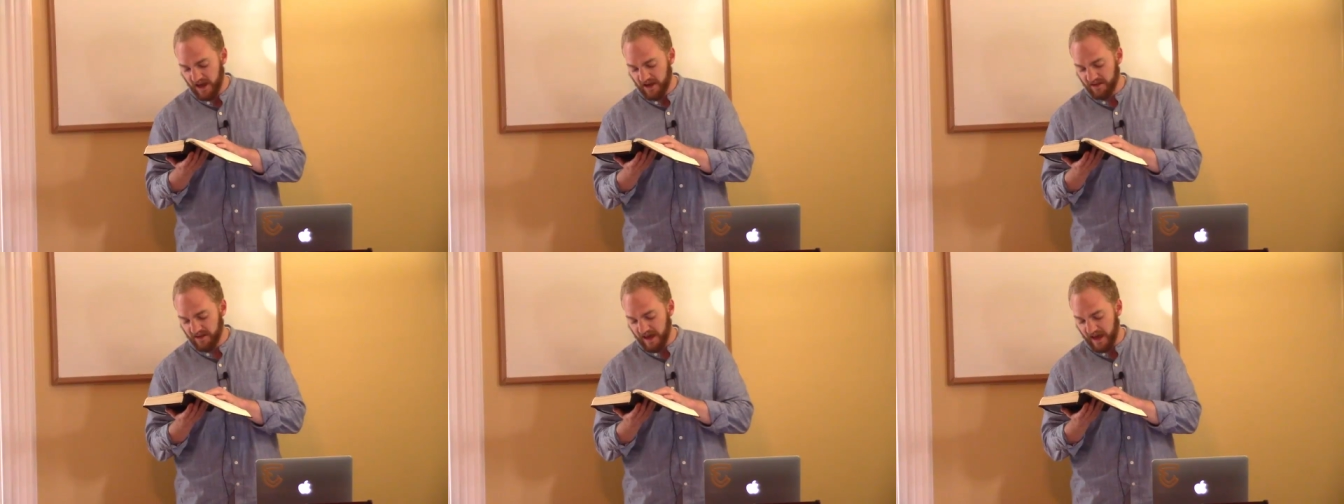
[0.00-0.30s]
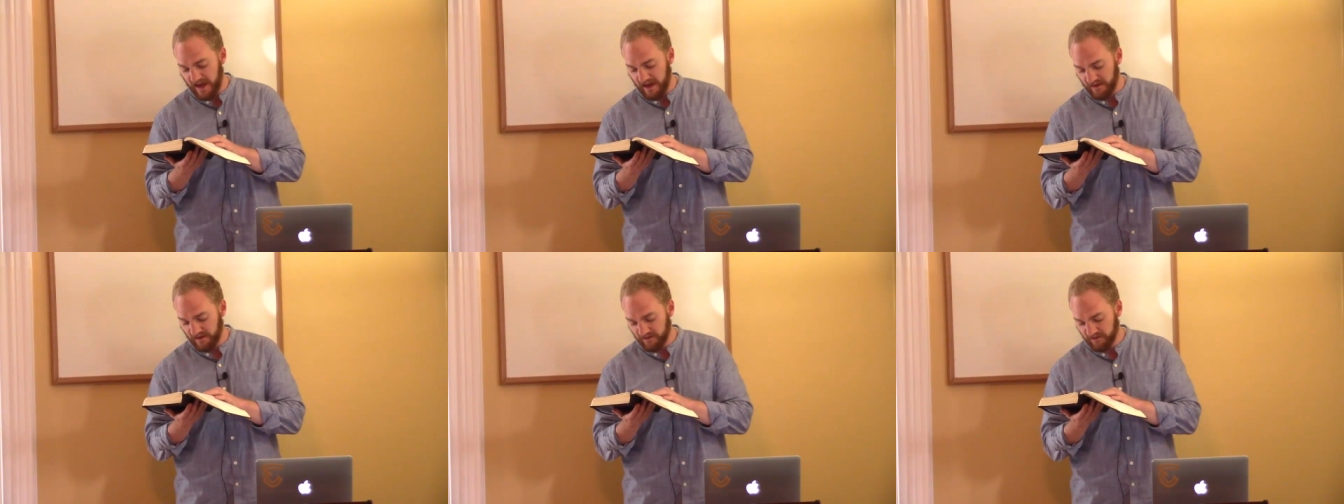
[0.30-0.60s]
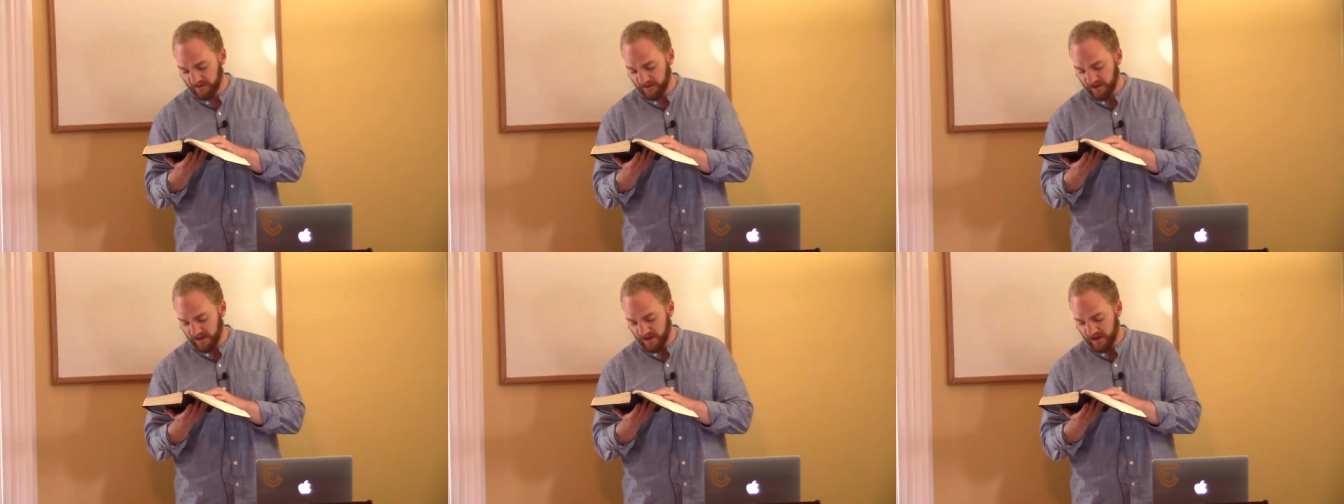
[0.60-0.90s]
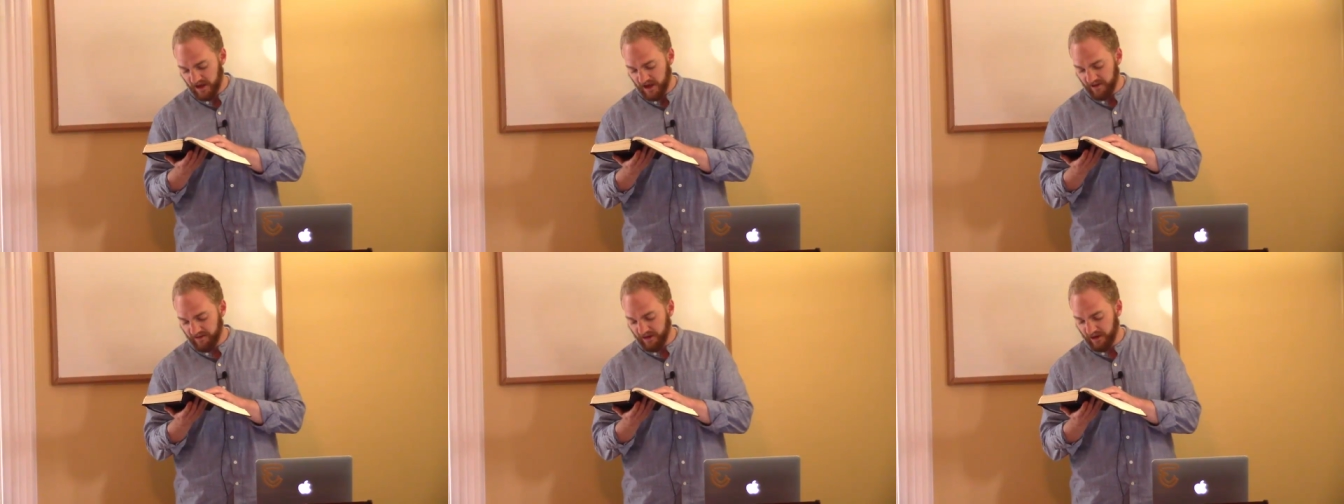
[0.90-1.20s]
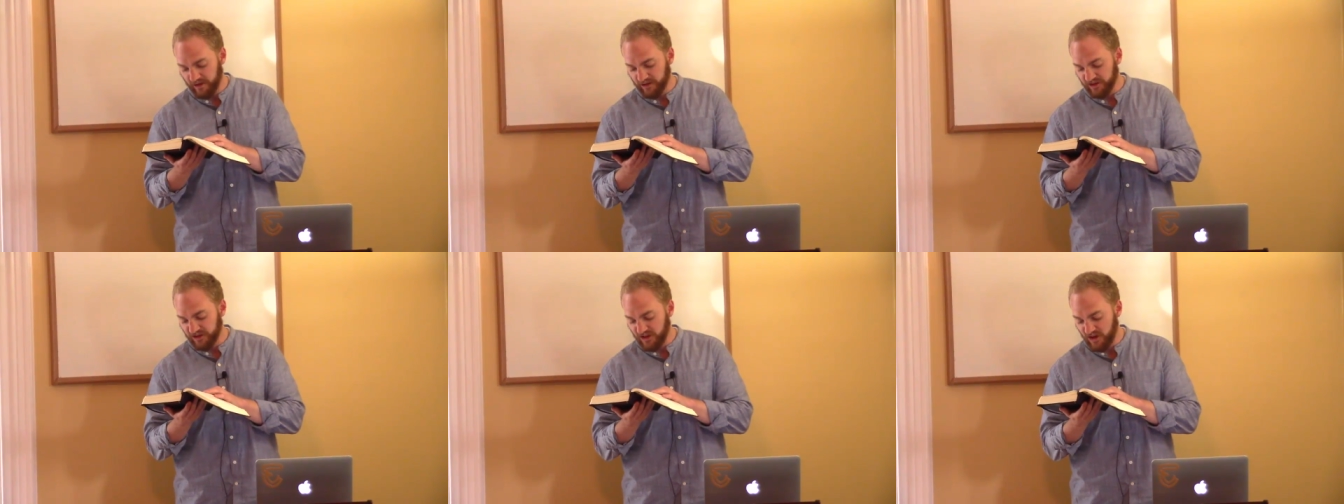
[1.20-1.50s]
Then, if
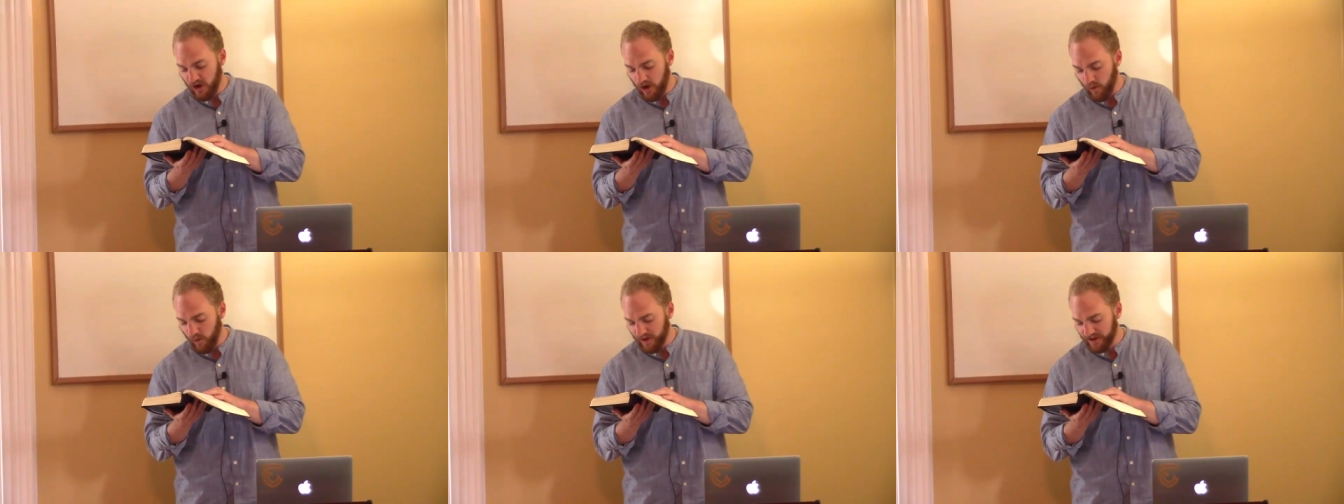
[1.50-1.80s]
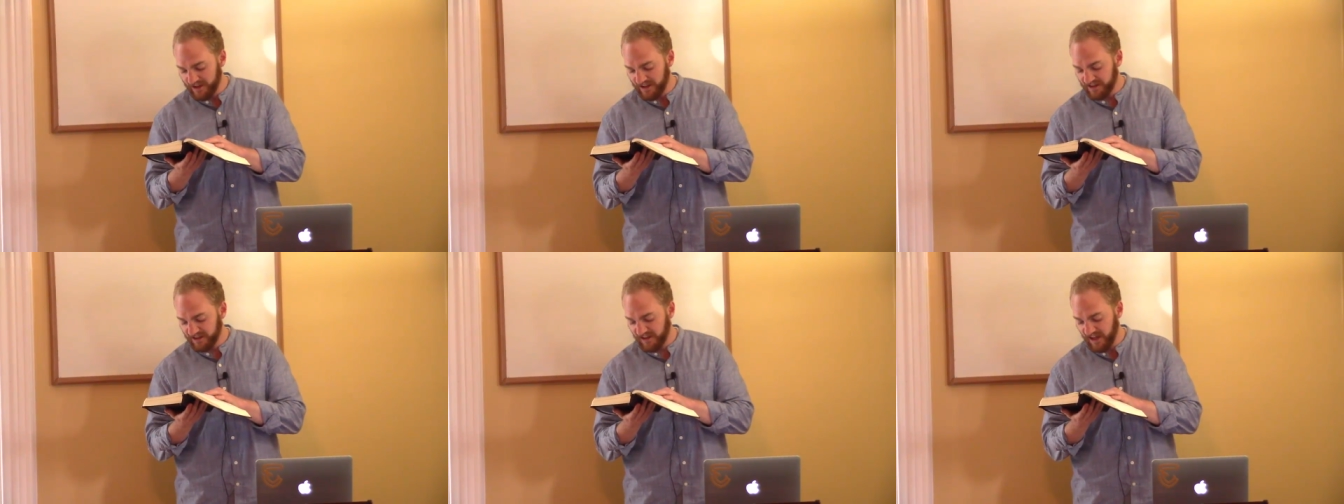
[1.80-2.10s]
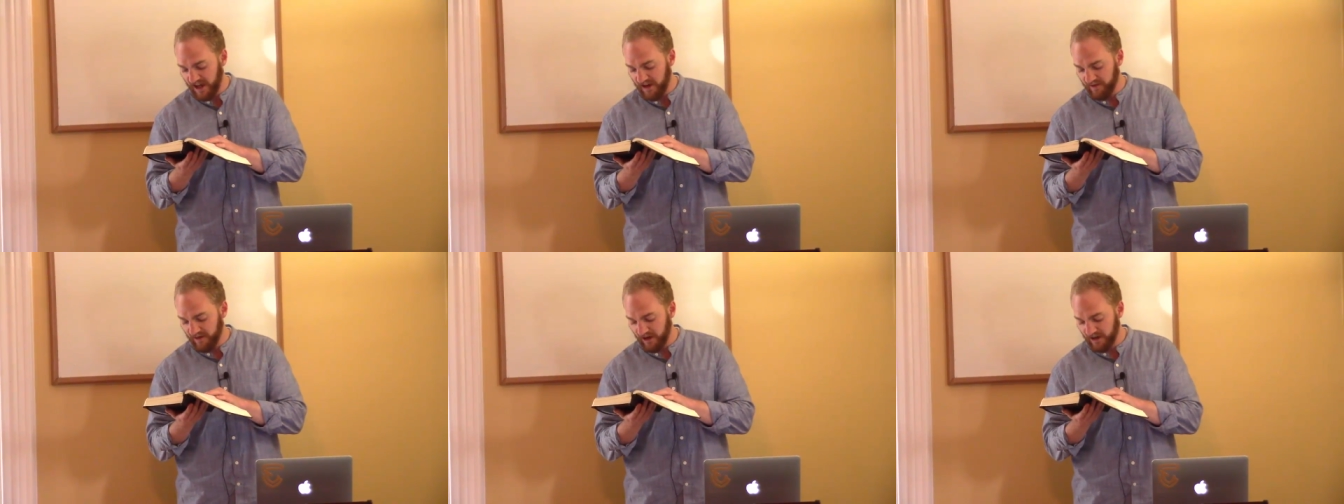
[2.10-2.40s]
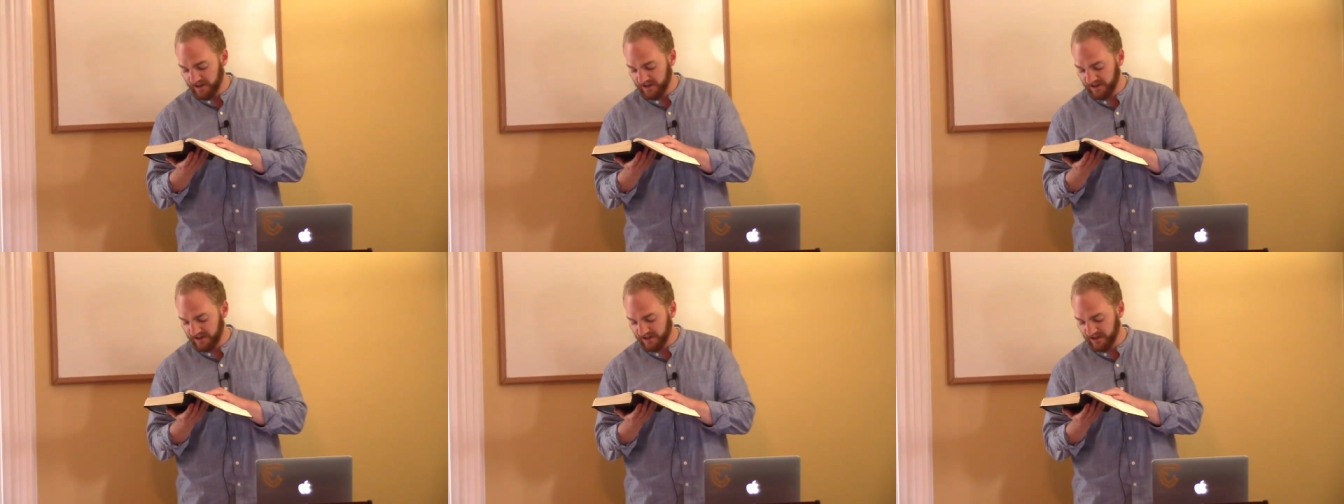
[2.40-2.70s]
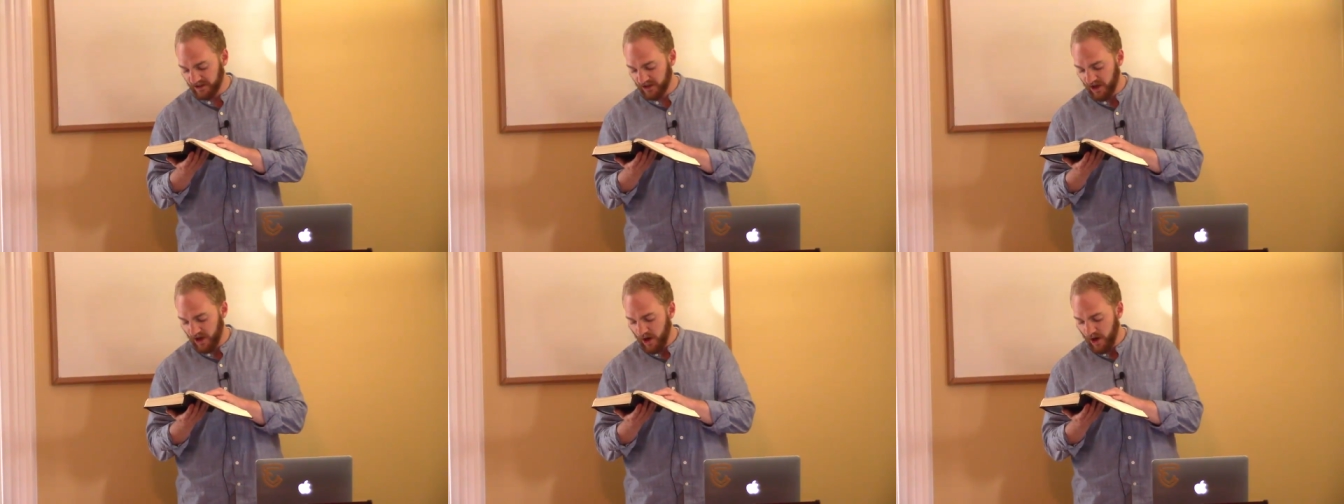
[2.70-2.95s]
there is no one to save us,